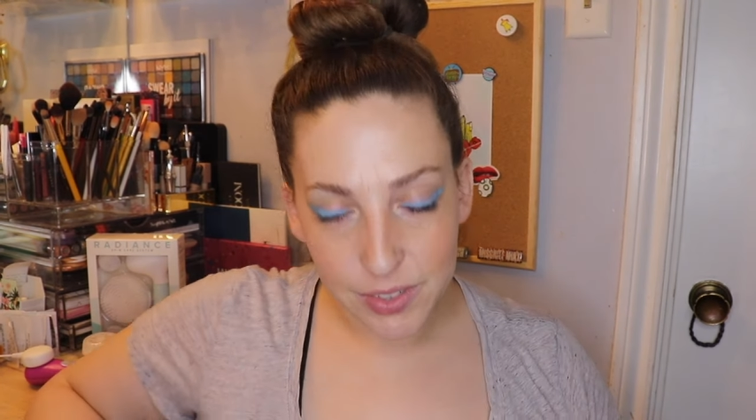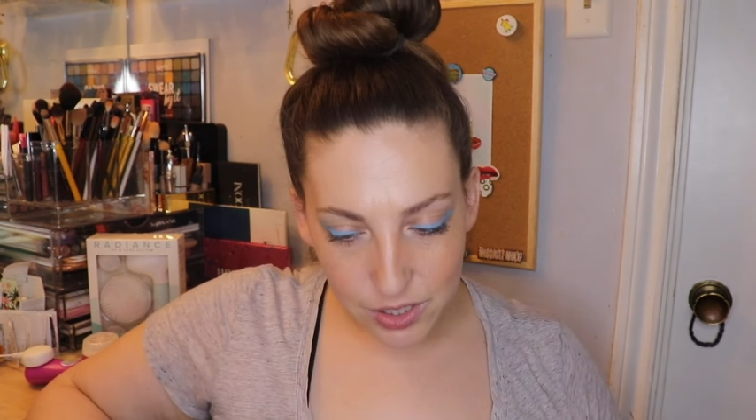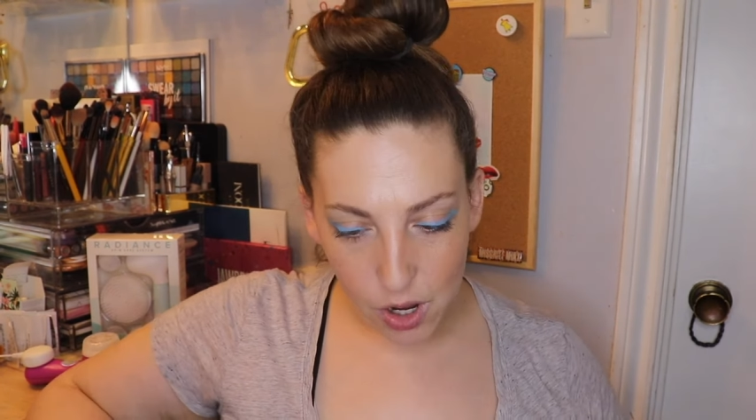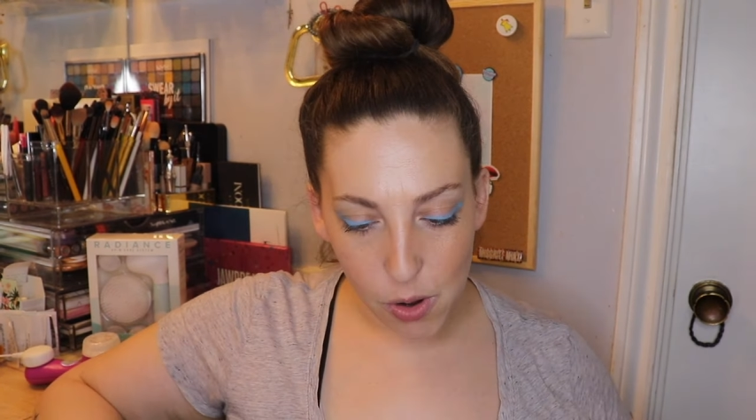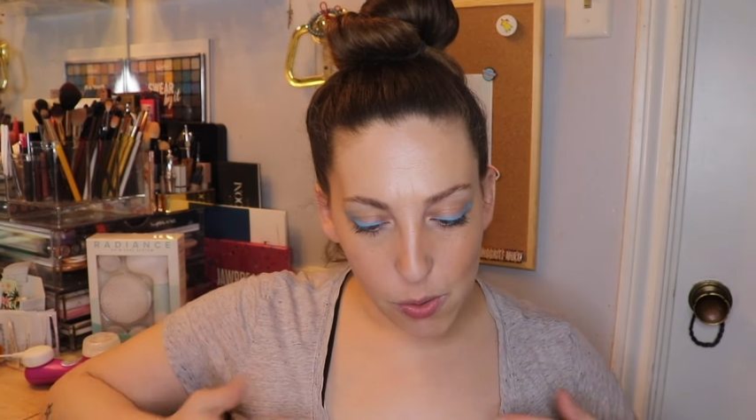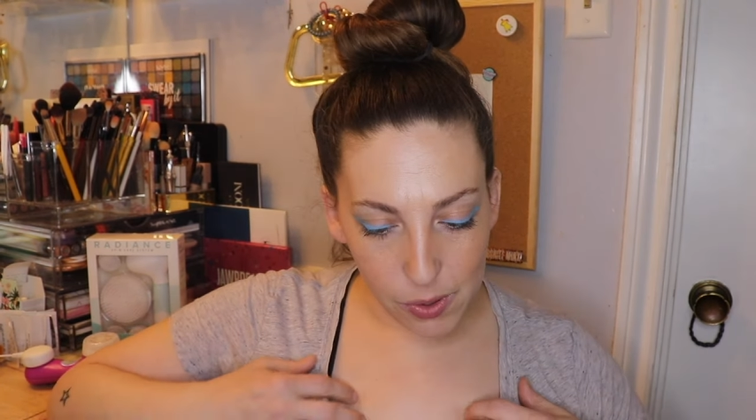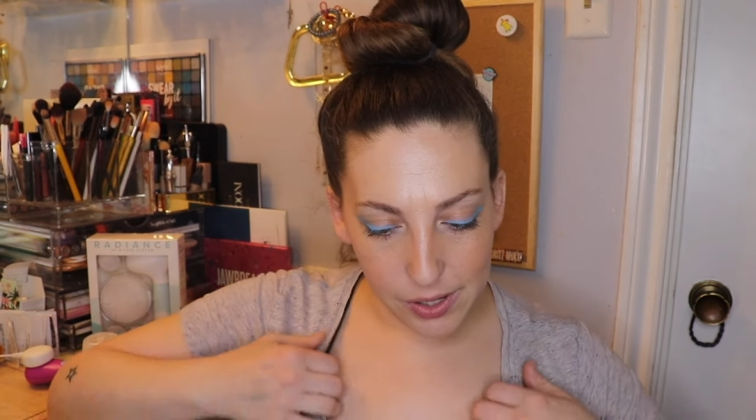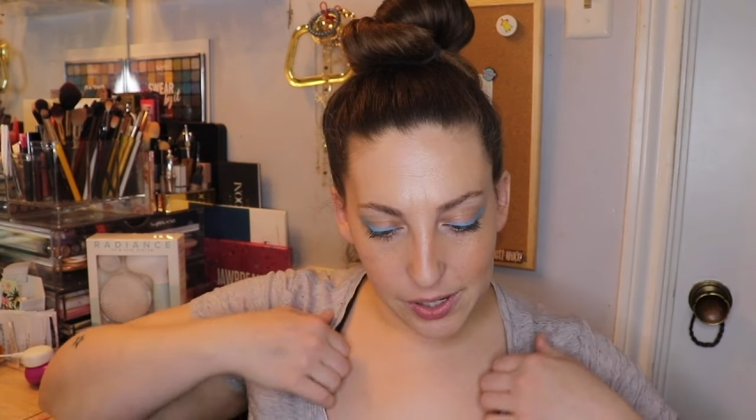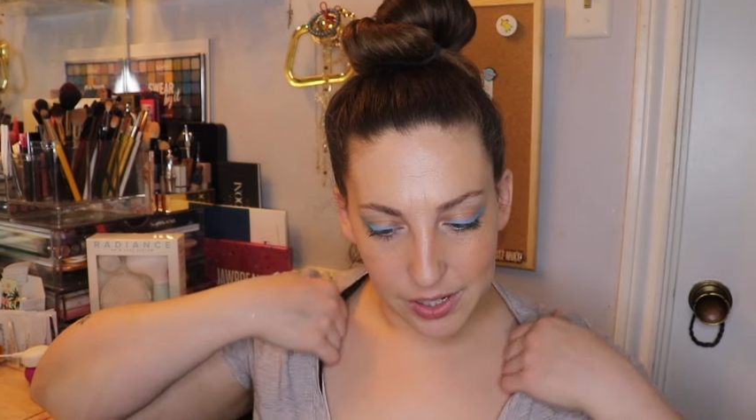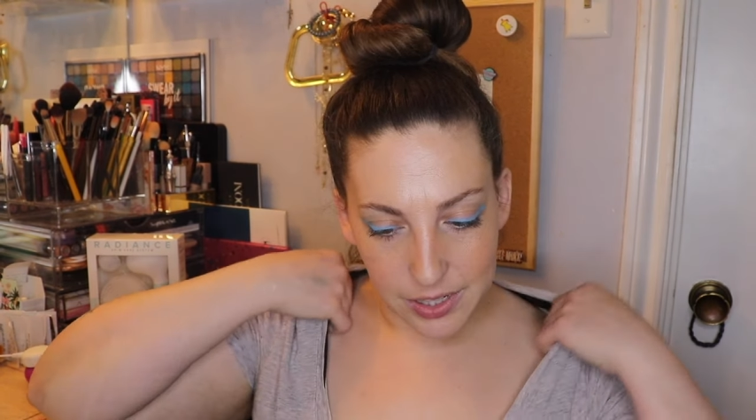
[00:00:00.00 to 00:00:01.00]
So,
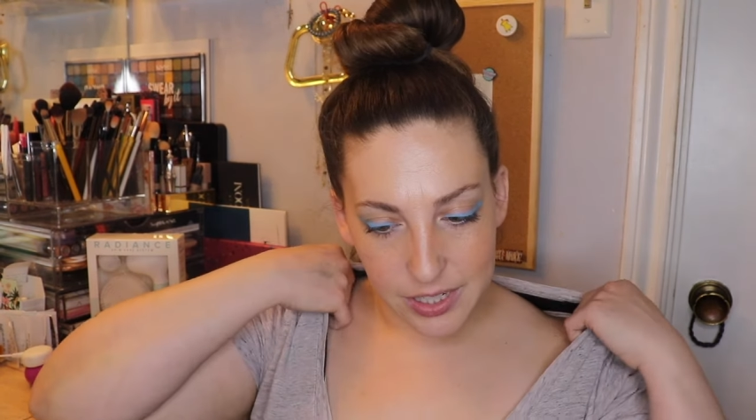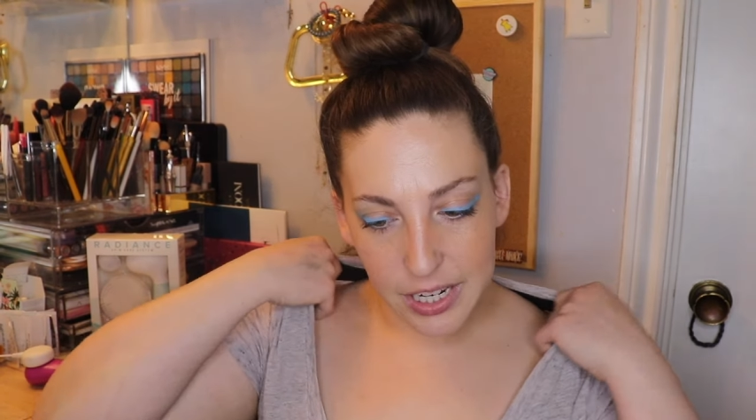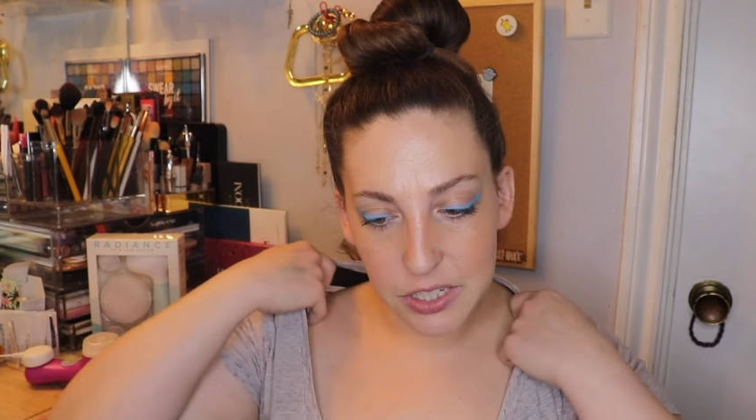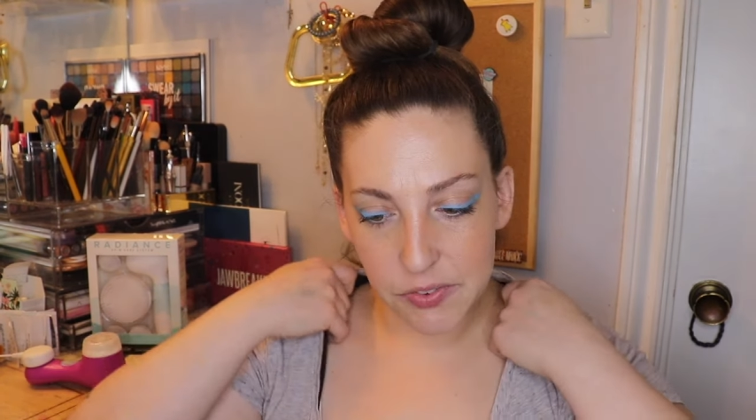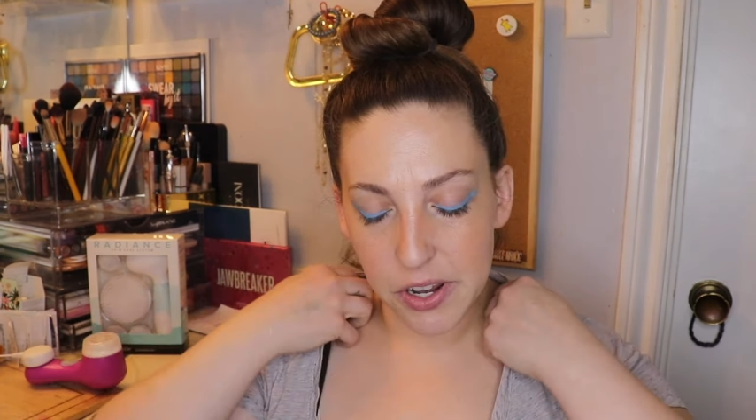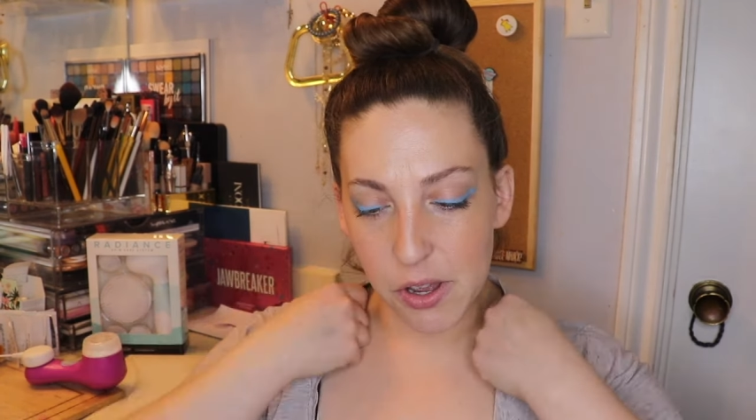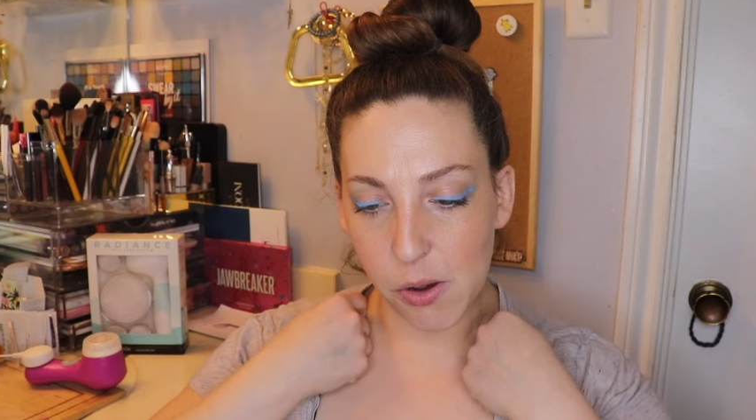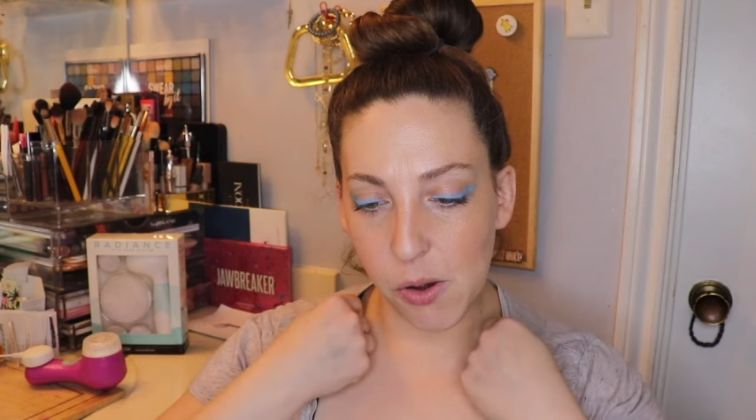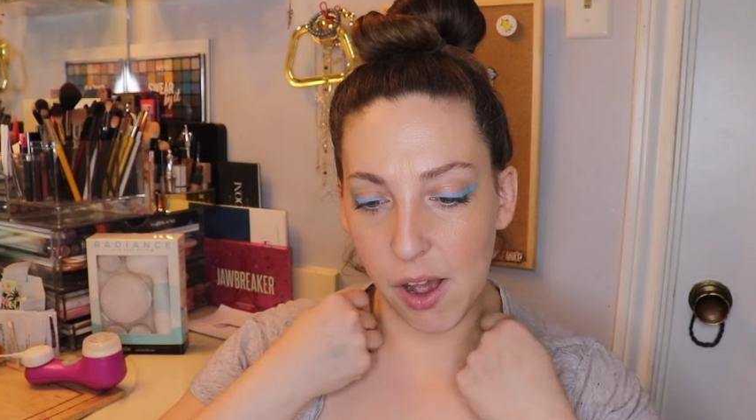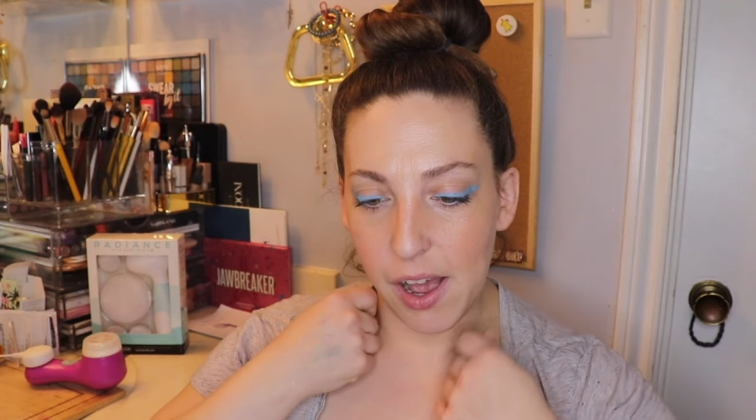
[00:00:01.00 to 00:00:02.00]
today's
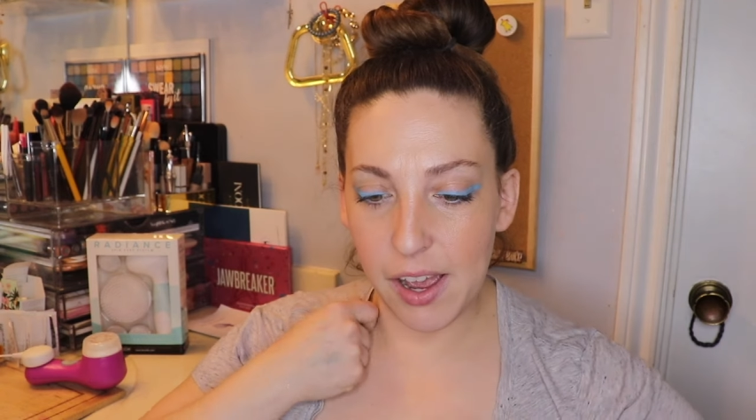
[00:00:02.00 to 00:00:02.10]
video,